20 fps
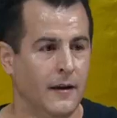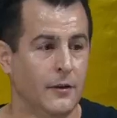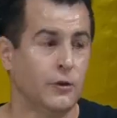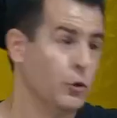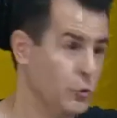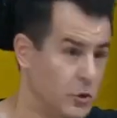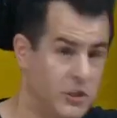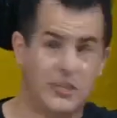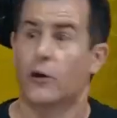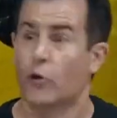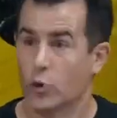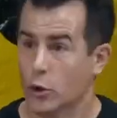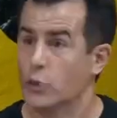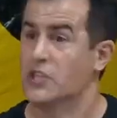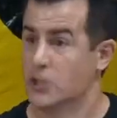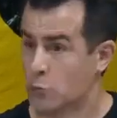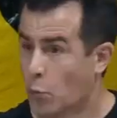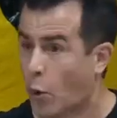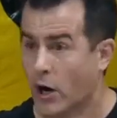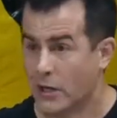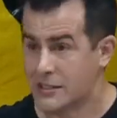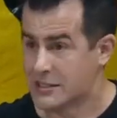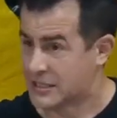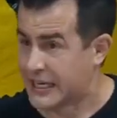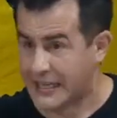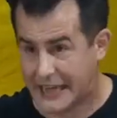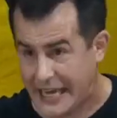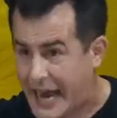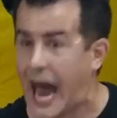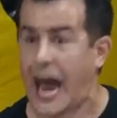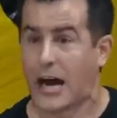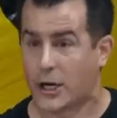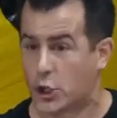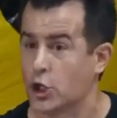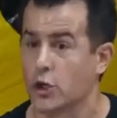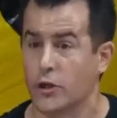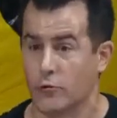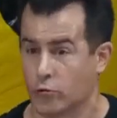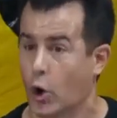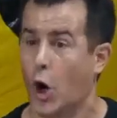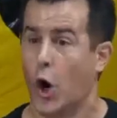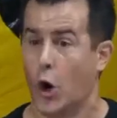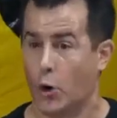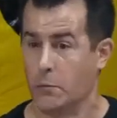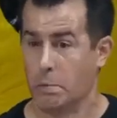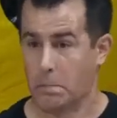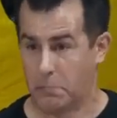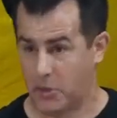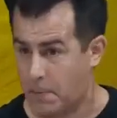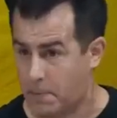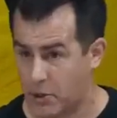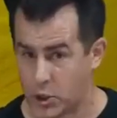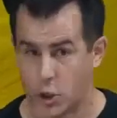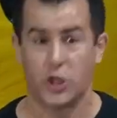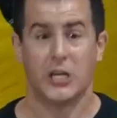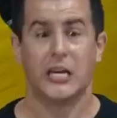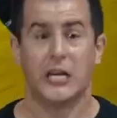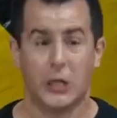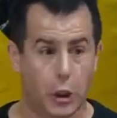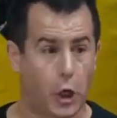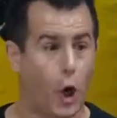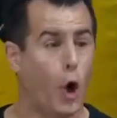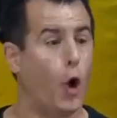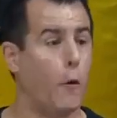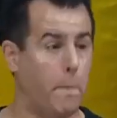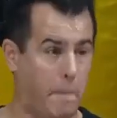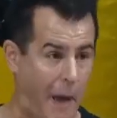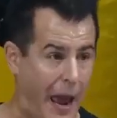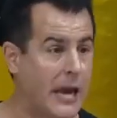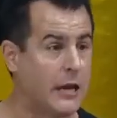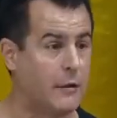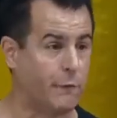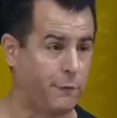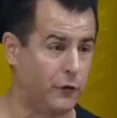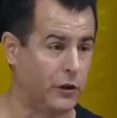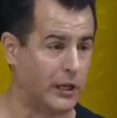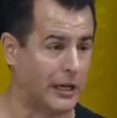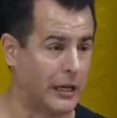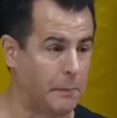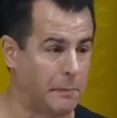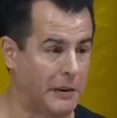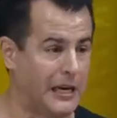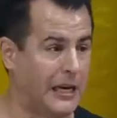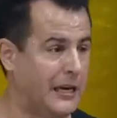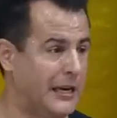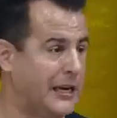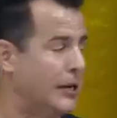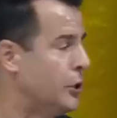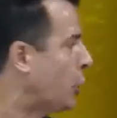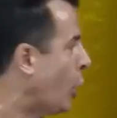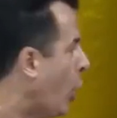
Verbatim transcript: So zeros and ones, like they actually wrote the machine code painfully, be it in